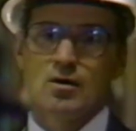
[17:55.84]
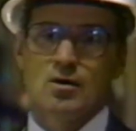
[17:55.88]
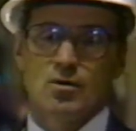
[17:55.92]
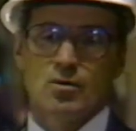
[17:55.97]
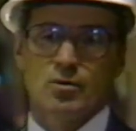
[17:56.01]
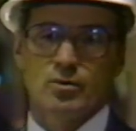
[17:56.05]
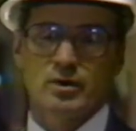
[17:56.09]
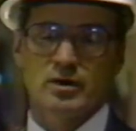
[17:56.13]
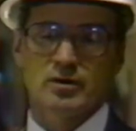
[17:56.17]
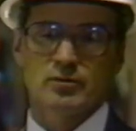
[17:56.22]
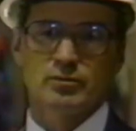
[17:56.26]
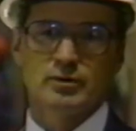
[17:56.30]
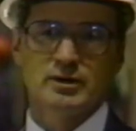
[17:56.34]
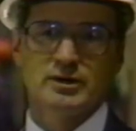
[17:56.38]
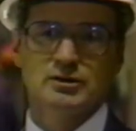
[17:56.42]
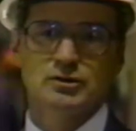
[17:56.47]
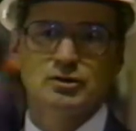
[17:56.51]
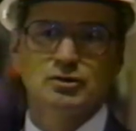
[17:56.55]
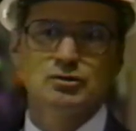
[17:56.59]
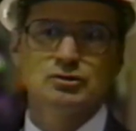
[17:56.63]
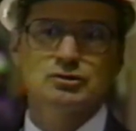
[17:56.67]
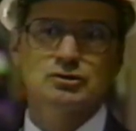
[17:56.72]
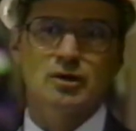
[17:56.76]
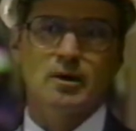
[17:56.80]
We have
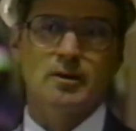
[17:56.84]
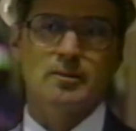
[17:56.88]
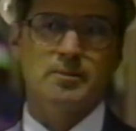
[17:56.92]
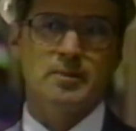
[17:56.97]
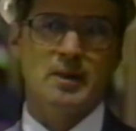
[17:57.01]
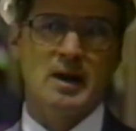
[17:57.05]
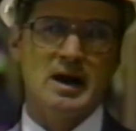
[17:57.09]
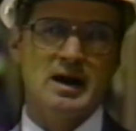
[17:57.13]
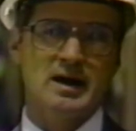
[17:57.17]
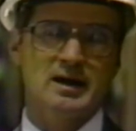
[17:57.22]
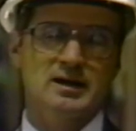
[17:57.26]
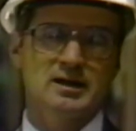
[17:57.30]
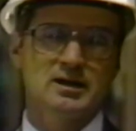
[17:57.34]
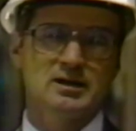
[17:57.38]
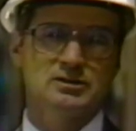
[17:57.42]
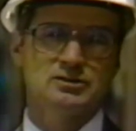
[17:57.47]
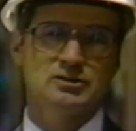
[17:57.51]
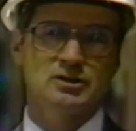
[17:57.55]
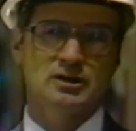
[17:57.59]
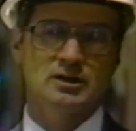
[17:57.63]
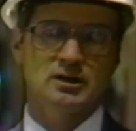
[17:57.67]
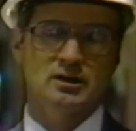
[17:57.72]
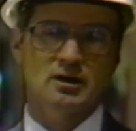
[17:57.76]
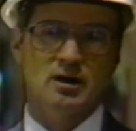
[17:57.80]
reduced our
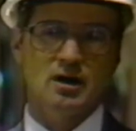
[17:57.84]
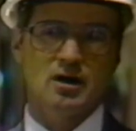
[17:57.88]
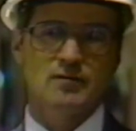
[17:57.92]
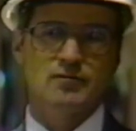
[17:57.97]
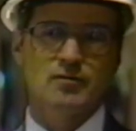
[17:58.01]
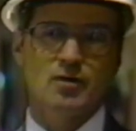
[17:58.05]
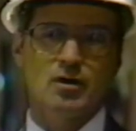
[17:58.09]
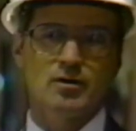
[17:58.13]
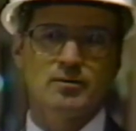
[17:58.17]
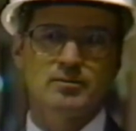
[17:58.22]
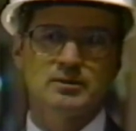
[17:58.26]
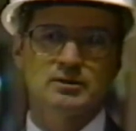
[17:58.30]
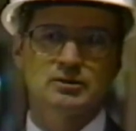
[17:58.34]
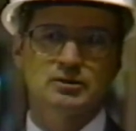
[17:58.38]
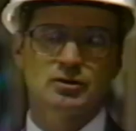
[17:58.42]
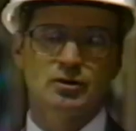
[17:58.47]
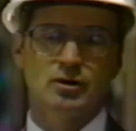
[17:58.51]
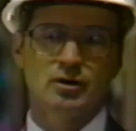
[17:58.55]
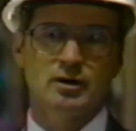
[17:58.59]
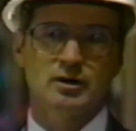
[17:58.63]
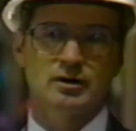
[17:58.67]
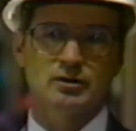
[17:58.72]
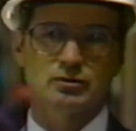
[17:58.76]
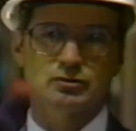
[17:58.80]
packaging of our
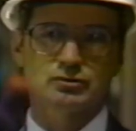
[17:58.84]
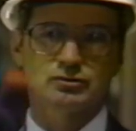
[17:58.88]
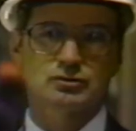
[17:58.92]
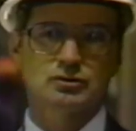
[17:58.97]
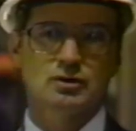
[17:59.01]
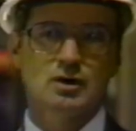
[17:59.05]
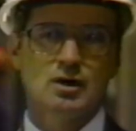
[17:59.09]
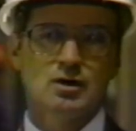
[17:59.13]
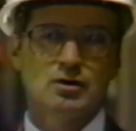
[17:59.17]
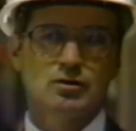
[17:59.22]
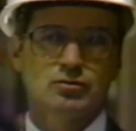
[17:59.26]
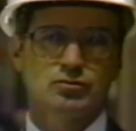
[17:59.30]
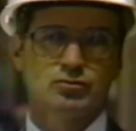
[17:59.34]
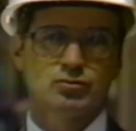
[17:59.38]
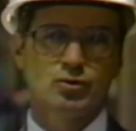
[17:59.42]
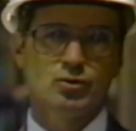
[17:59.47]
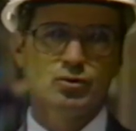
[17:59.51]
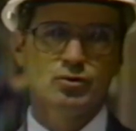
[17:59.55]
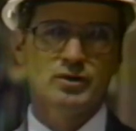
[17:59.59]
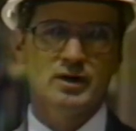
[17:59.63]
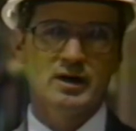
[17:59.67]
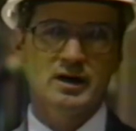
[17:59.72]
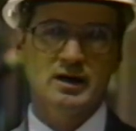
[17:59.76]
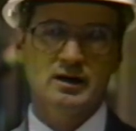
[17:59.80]
materials
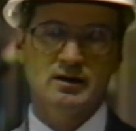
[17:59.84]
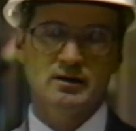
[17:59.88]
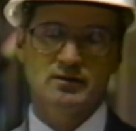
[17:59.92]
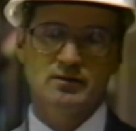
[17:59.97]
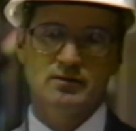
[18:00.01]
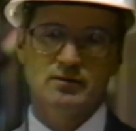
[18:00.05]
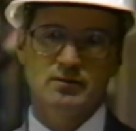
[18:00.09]
through the